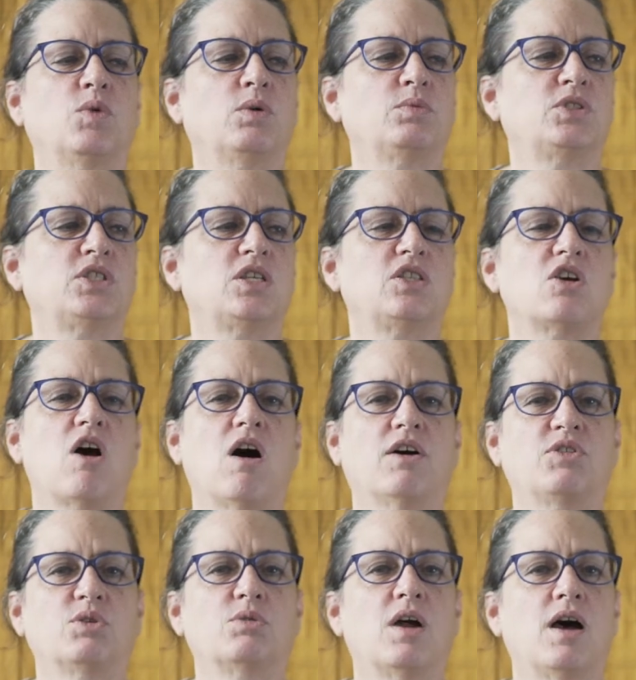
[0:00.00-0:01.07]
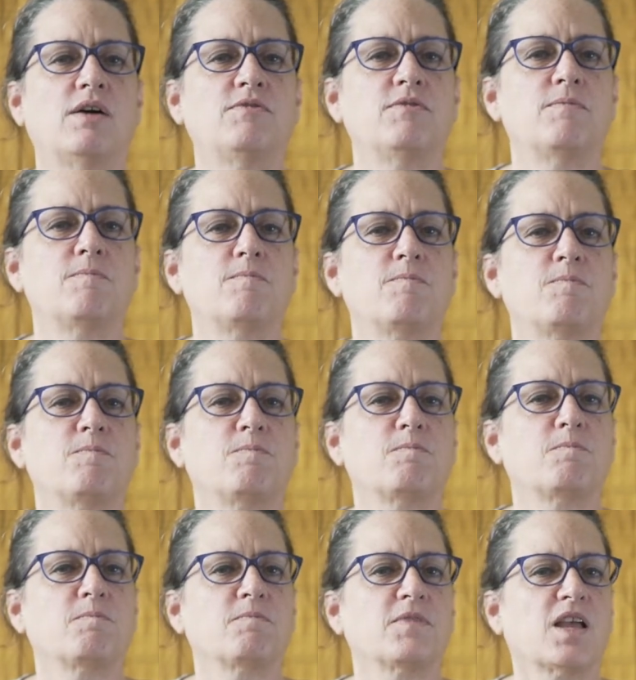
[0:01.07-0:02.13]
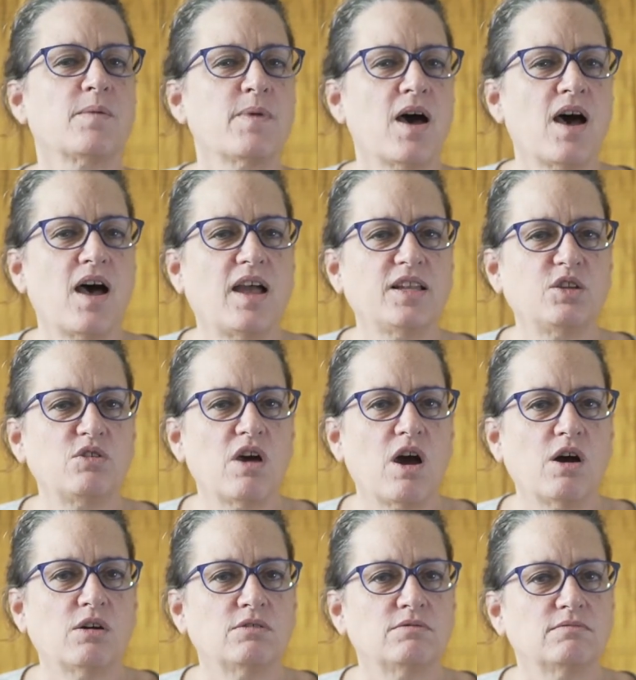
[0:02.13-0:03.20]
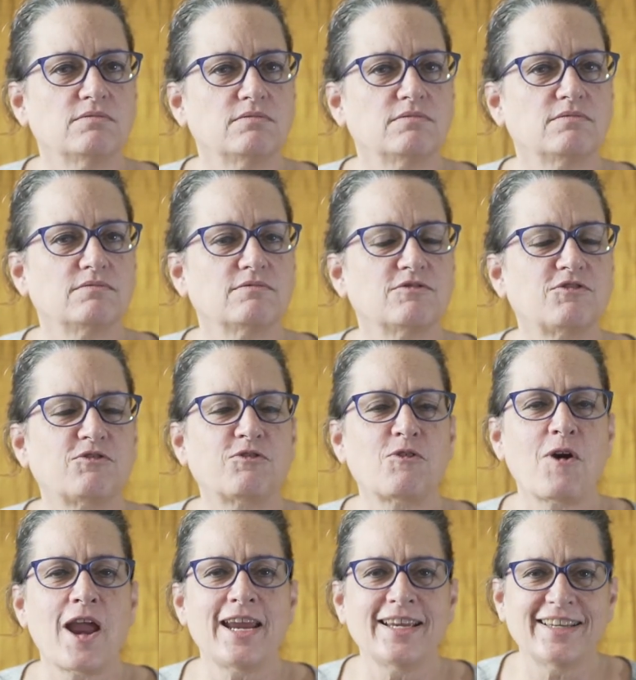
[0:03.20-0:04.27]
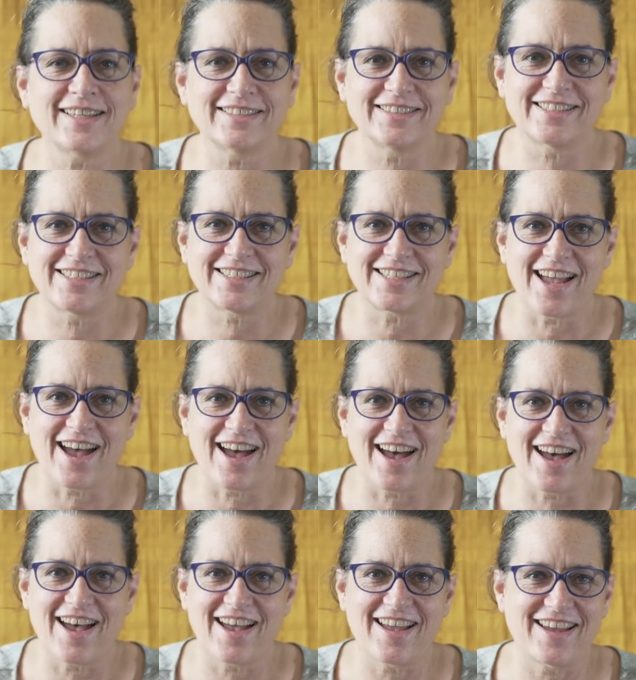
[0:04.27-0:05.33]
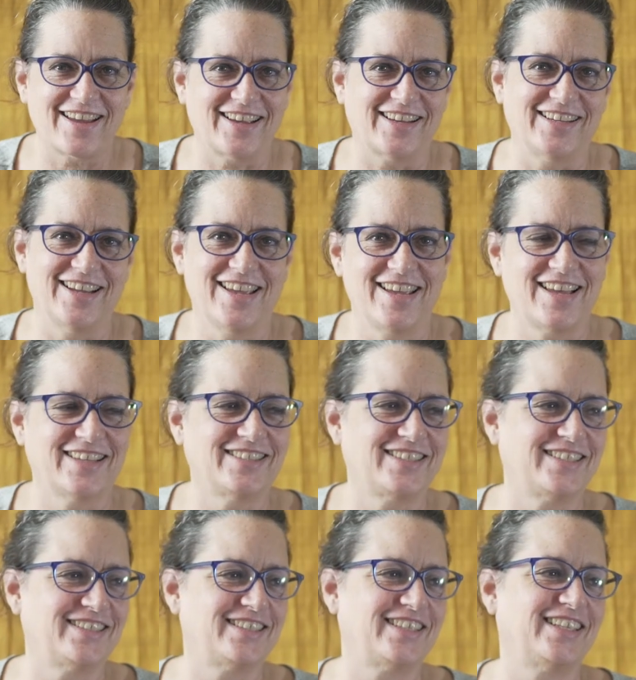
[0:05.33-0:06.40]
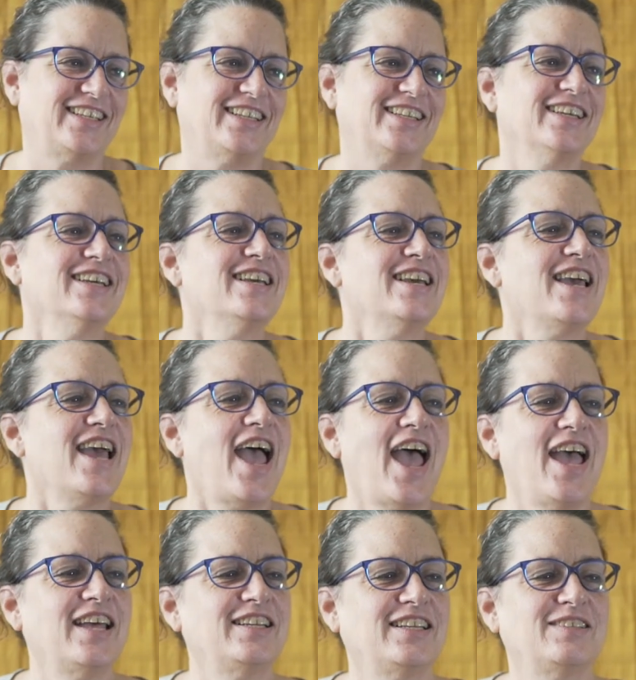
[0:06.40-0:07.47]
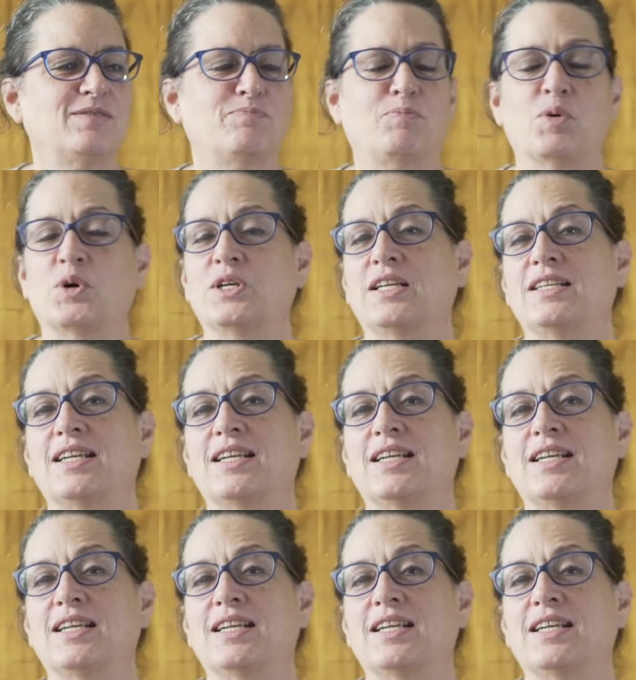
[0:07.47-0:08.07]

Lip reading: What was she the author of? Come on, you know. Frankenstein. Yes, indeed. And born in